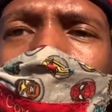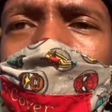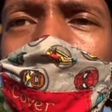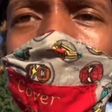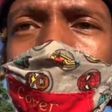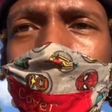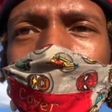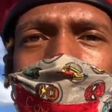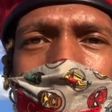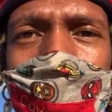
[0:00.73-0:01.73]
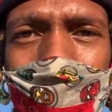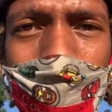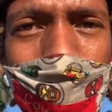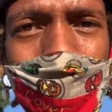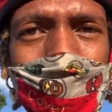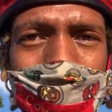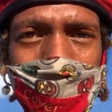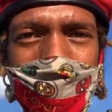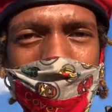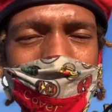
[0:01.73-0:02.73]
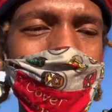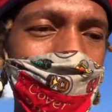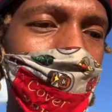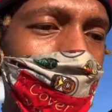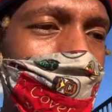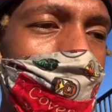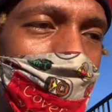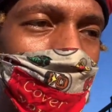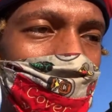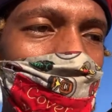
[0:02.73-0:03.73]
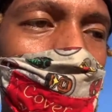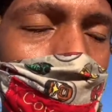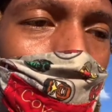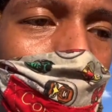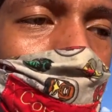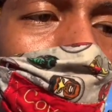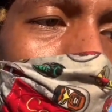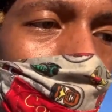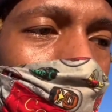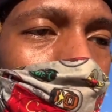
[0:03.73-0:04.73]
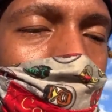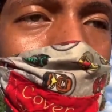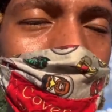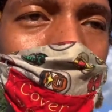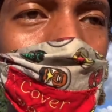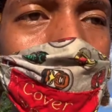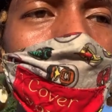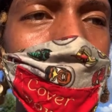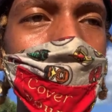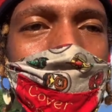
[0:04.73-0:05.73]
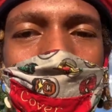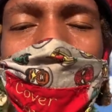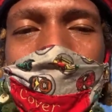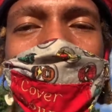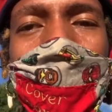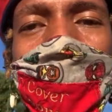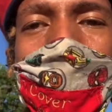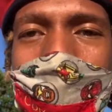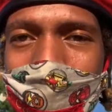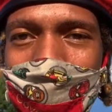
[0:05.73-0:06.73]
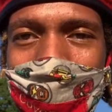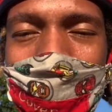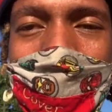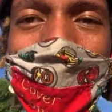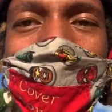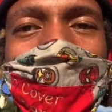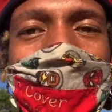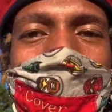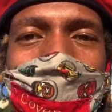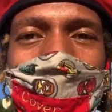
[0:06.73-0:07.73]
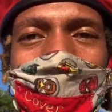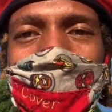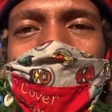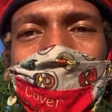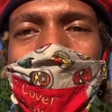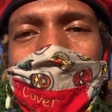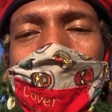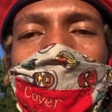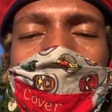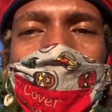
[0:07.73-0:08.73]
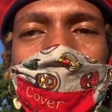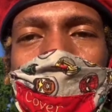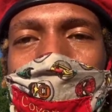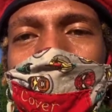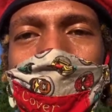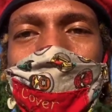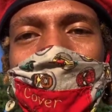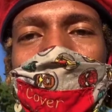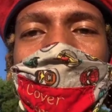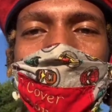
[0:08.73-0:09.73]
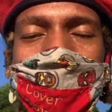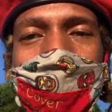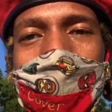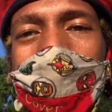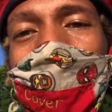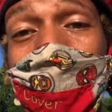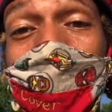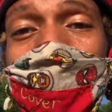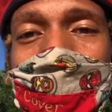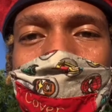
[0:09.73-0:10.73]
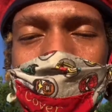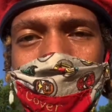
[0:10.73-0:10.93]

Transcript: Okay, you guys, walk with me. Okay, so here you guys, I'm back. This is LH, bringing you what is 100% authentic,